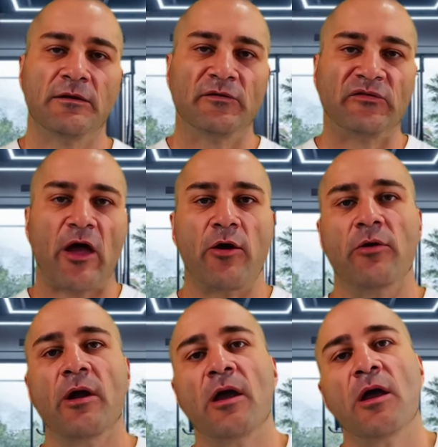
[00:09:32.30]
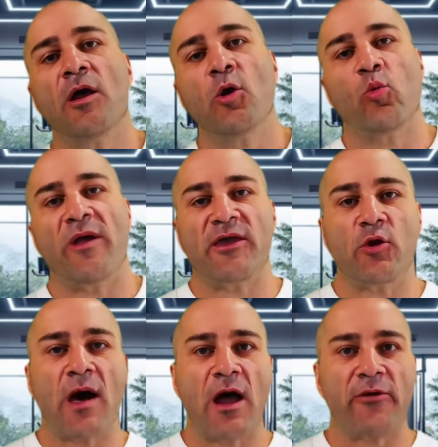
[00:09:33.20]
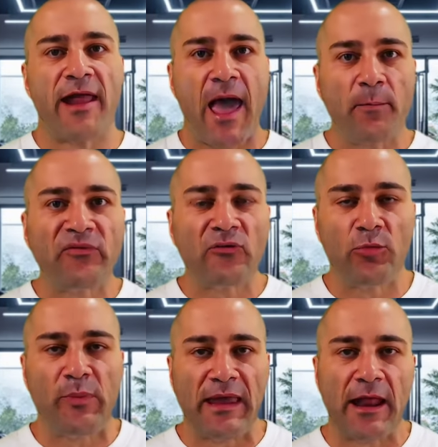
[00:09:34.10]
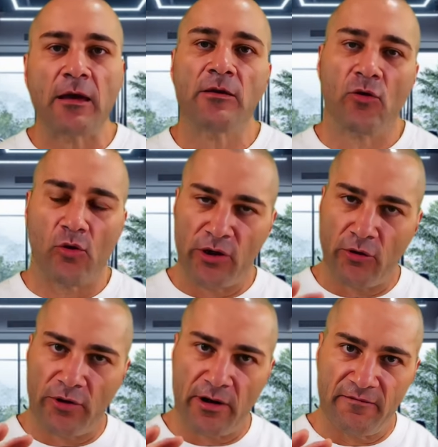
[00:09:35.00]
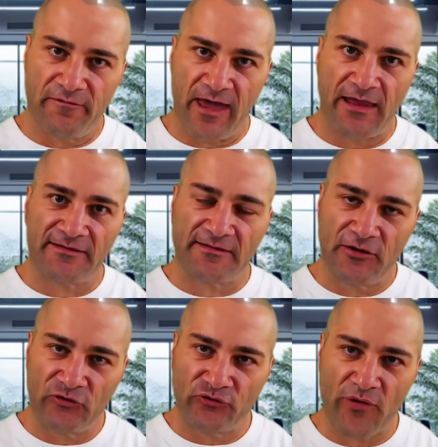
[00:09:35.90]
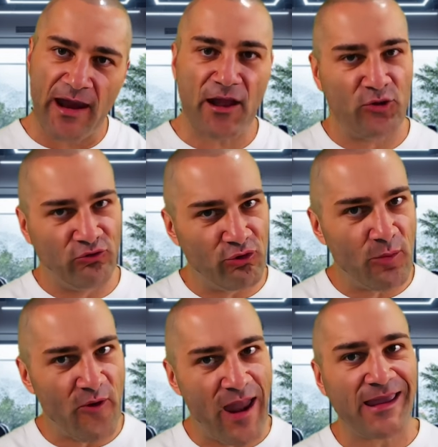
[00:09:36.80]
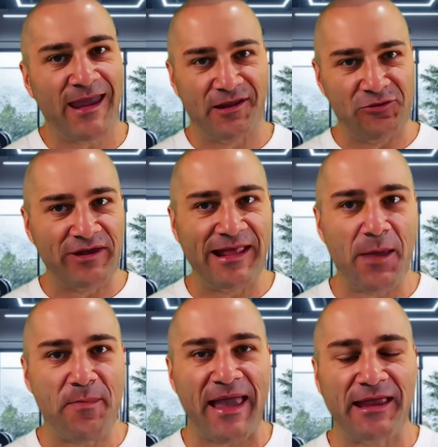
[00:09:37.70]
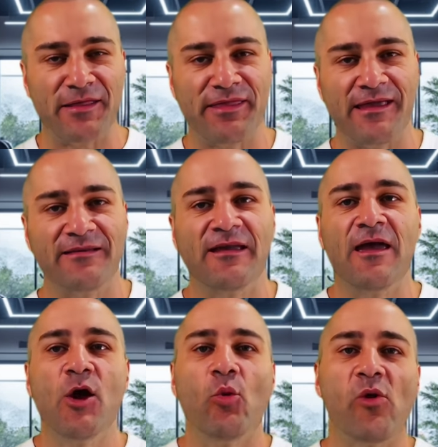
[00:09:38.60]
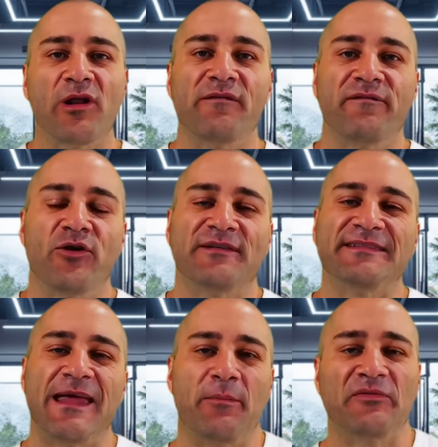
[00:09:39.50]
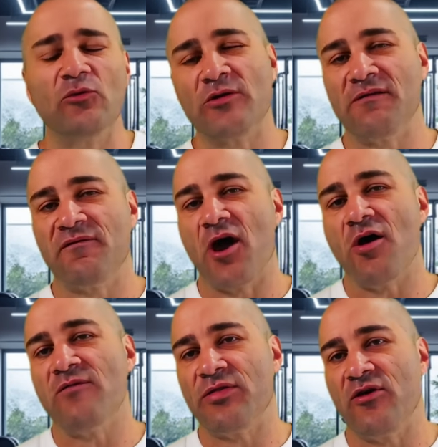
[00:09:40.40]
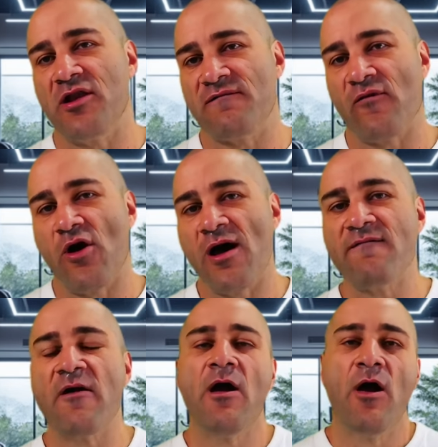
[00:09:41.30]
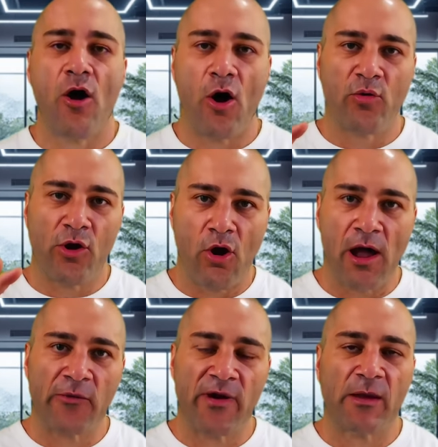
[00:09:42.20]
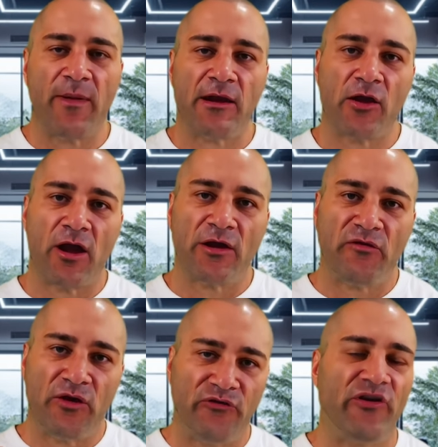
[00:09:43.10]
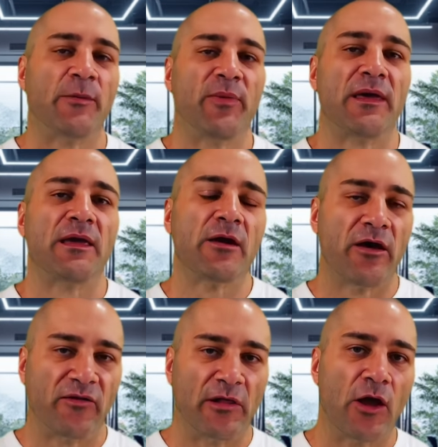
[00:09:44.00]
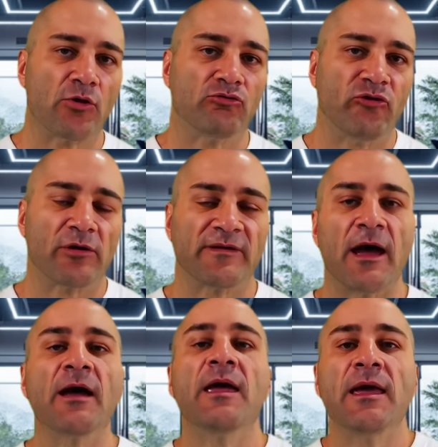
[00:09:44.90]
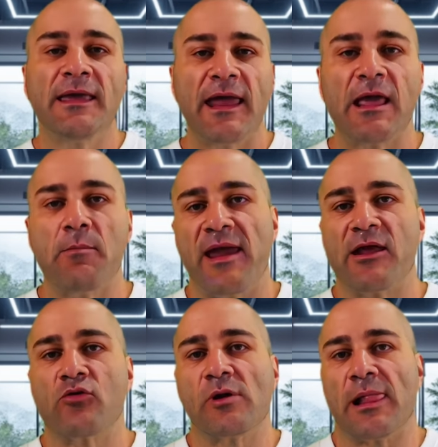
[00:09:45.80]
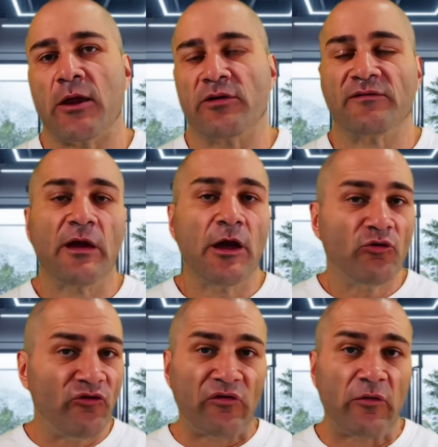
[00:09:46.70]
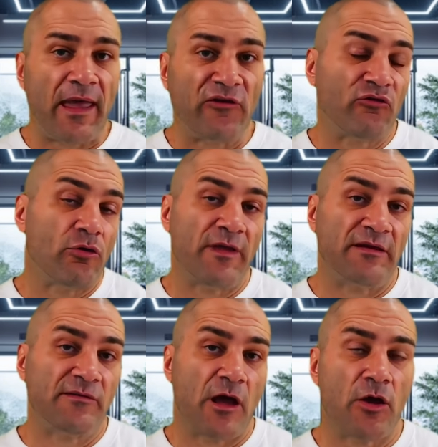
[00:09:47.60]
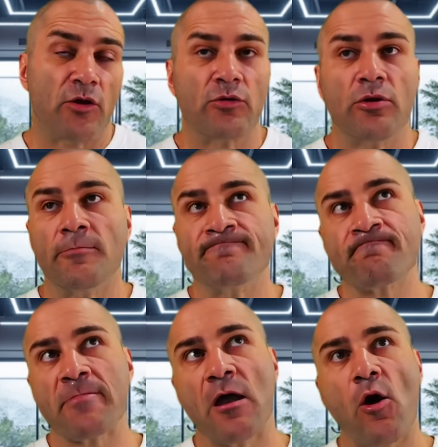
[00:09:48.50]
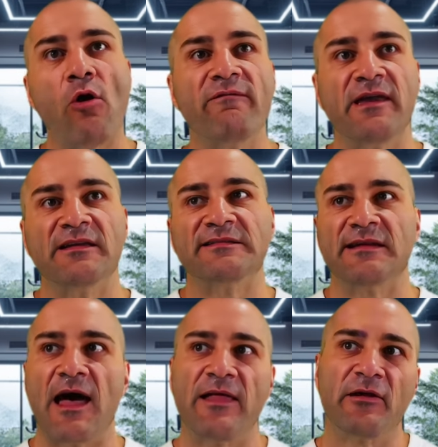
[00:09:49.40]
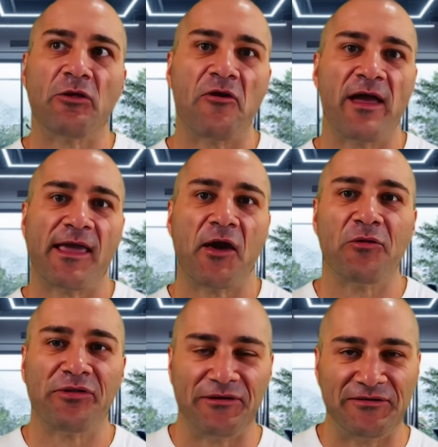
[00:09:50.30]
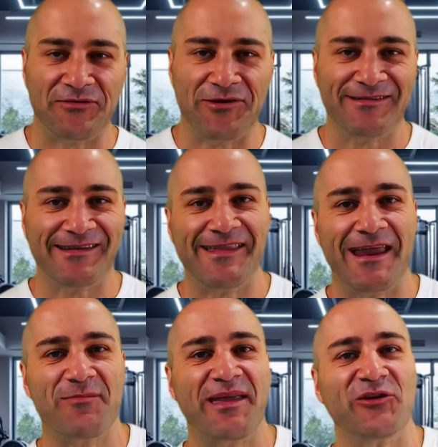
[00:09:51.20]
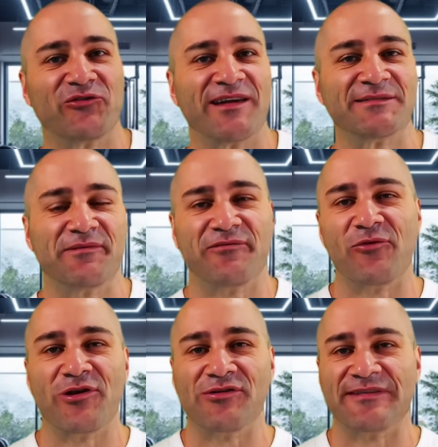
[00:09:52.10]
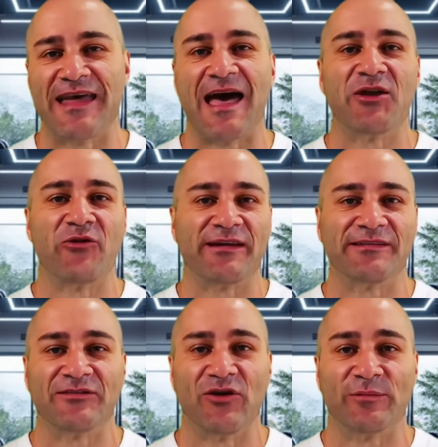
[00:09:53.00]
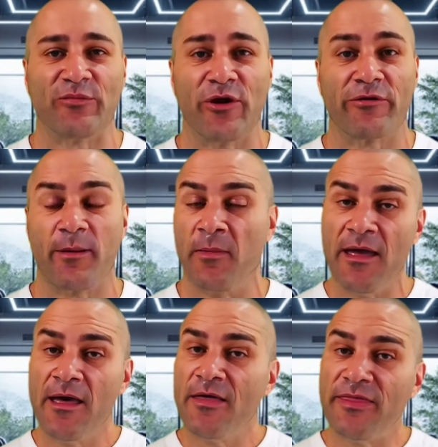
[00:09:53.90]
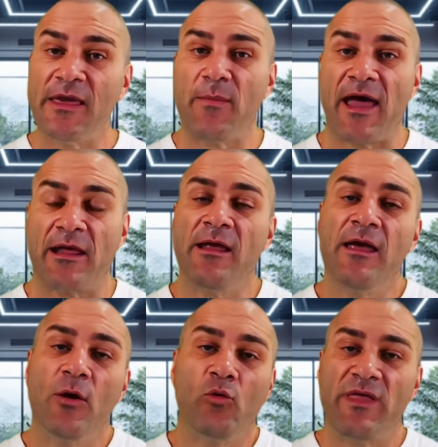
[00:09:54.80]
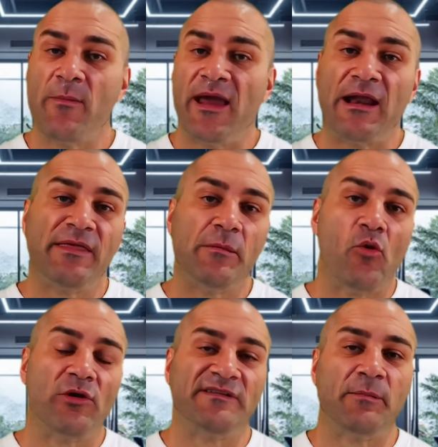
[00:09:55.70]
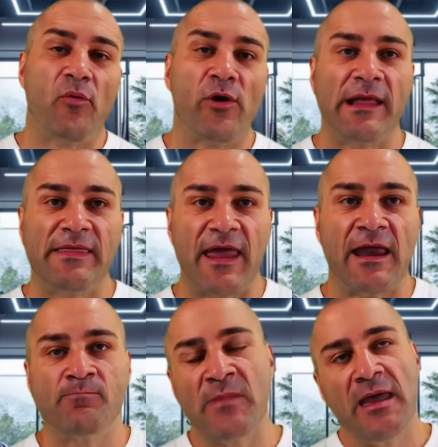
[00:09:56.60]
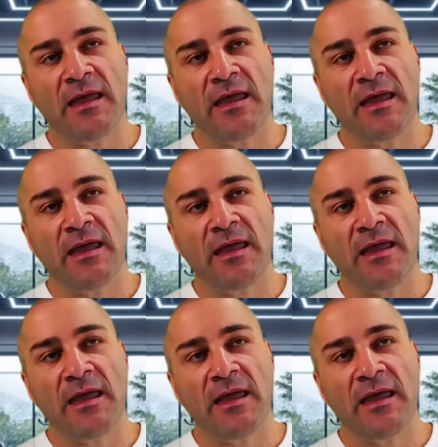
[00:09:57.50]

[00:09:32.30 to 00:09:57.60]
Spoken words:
So whether you are an absolute beginner or you're an advanced trainer who took a break and you're looking to get back into things, what are the first steps? Look, if you're over 35, I would highly recommend going to your GP, going to your local doctor, getting a medical clearance just to make sure there's no obvious underlying health concerns that need to be addressed before you start your exercise program. Think about it. Would there be anything more disappointing than